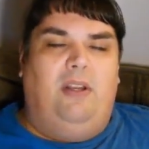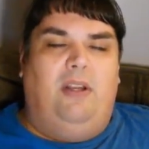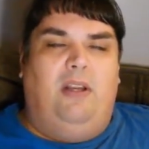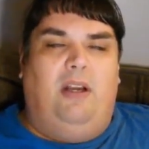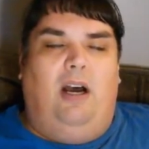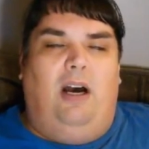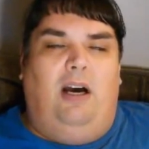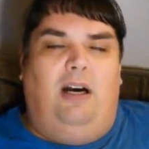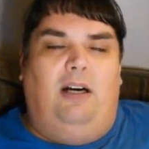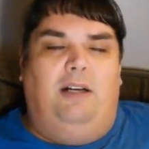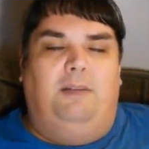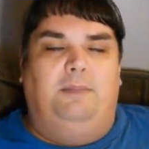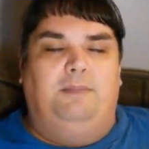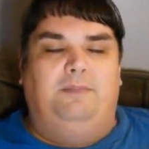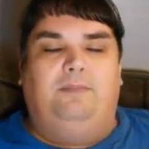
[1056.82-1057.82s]

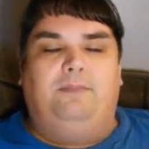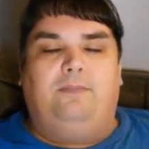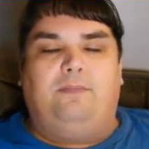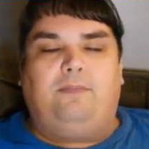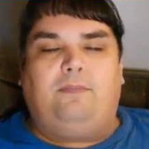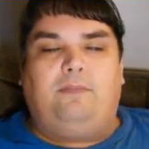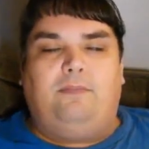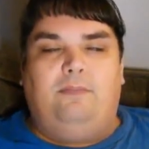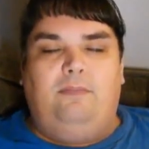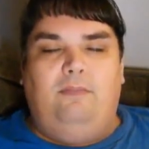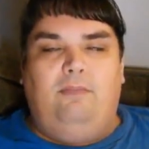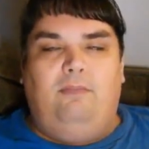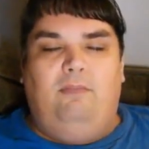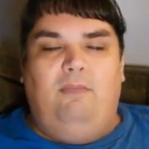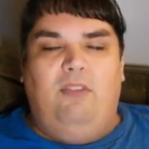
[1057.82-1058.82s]
Um,
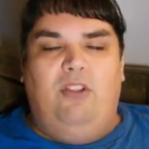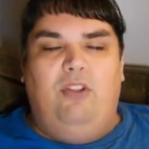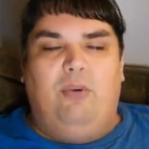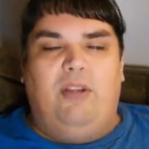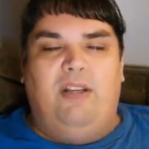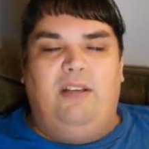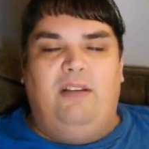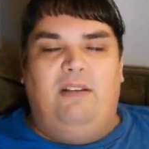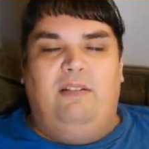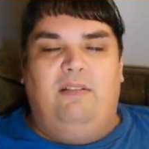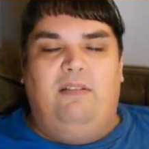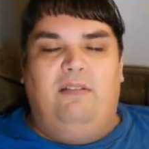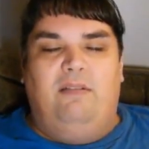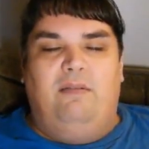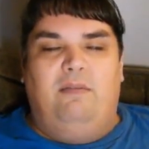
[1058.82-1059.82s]
you can
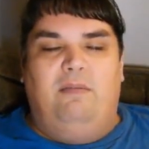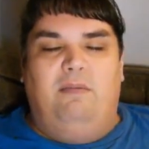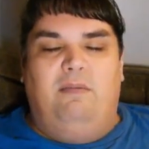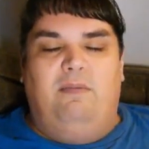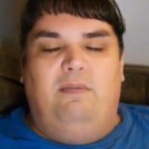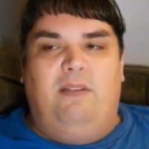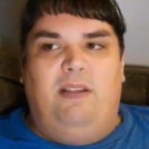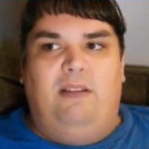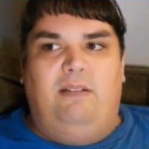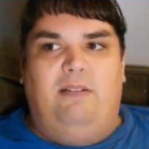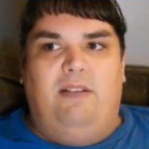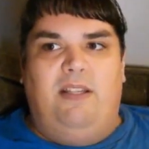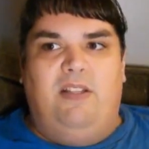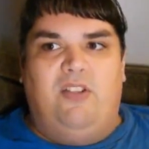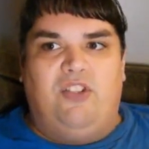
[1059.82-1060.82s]

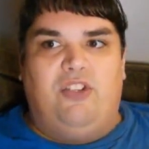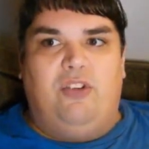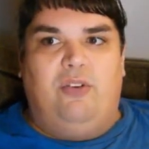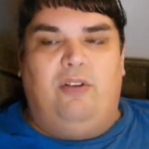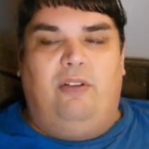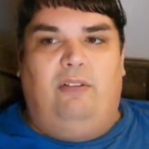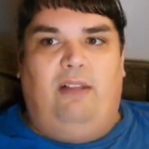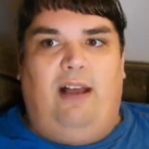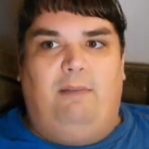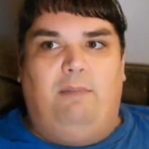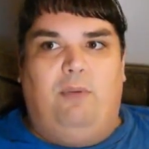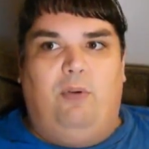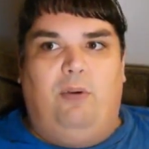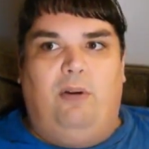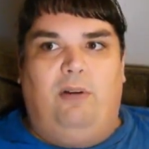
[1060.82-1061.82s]
insert a lot
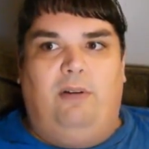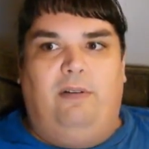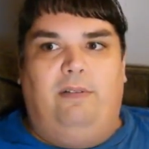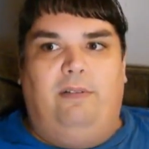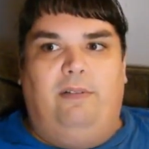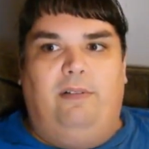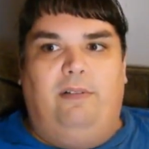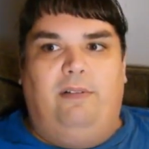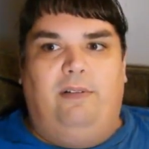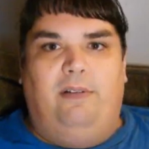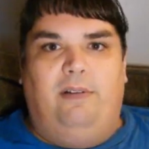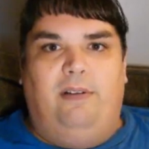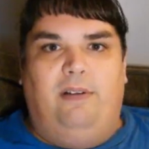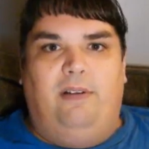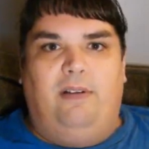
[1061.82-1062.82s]
more
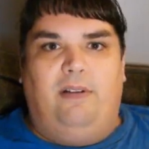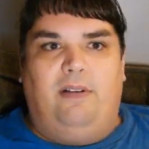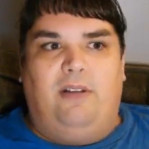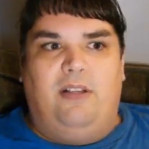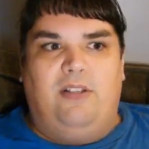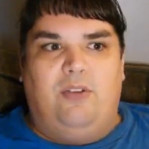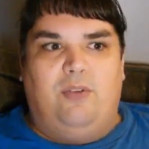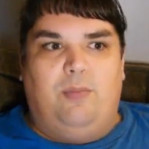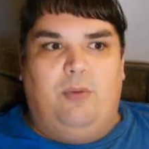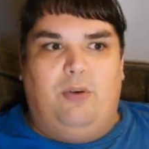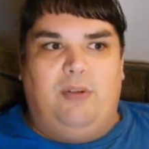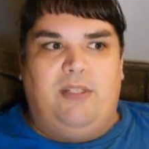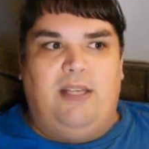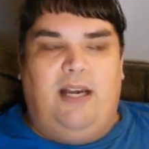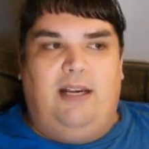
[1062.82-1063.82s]
because there's
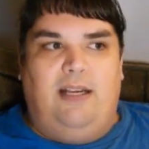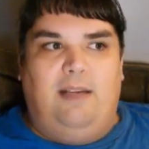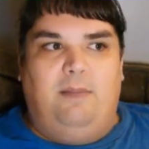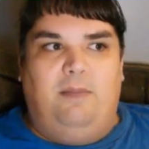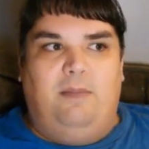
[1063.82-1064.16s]
more time.